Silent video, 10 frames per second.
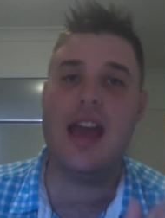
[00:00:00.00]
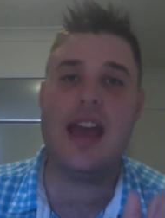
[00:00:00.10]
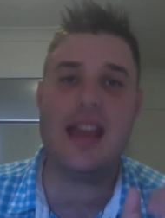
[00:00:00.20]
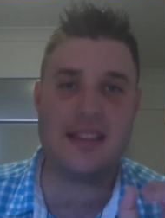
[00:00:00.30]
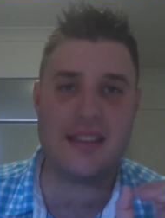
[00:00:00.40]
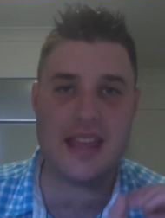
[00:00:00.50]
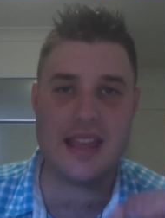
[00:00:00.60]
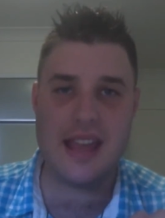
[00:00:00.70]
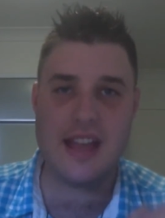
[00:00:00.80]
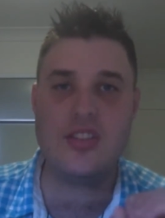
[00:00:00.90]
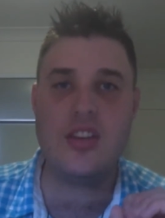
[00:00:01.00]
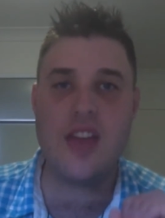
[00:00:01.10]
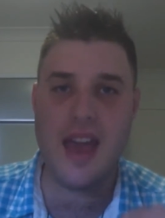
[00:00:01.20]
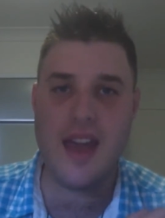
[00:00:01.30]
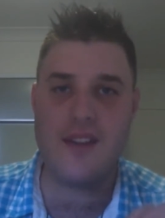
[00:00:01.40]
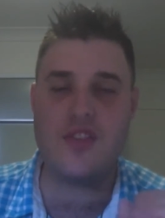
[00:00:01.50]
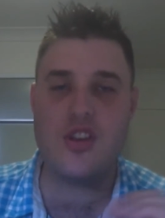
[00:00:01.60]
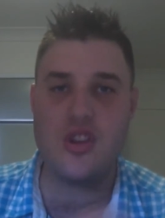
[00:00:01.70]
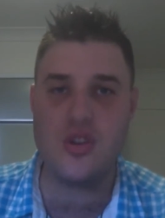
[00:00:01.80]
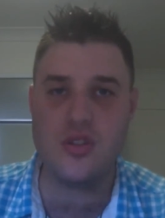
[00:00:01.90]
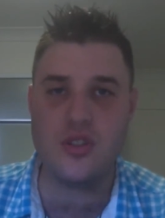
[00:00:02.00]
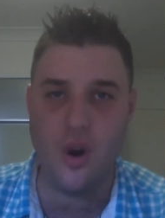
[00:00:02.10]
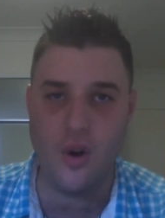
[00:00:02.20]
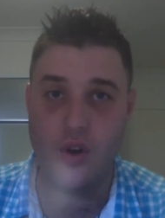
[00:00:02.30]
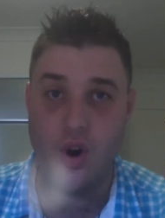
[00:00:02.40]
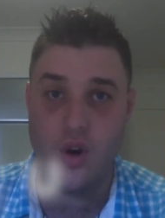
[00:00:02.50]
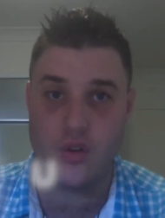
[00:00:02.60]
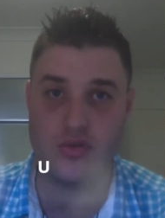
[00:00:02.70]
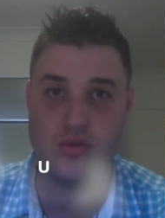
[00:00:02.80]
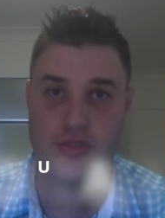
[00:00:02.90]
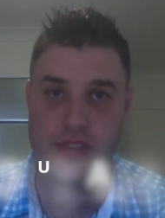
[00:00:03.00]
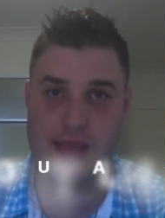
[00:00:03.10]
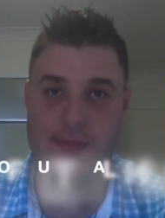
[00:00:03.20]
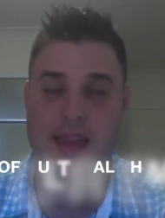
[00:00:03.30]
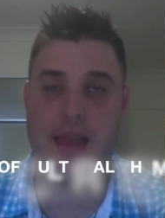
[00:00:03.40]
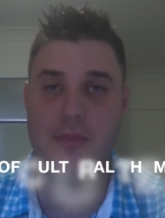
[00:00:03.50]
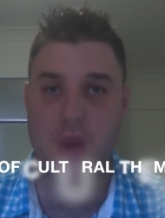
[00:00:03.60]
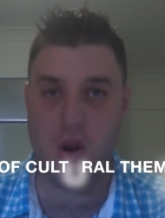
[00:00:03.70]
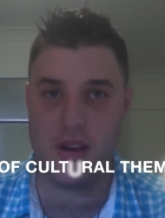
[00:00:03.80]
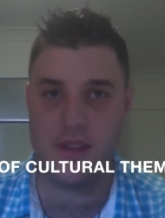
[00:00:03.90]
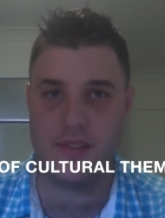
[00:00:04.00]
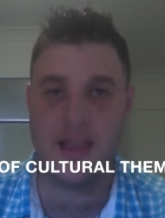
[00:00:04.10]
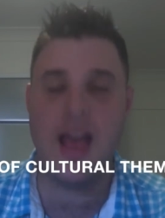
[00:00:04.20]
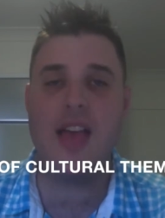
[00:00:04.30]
is that they get to have the use of cultural things and motives.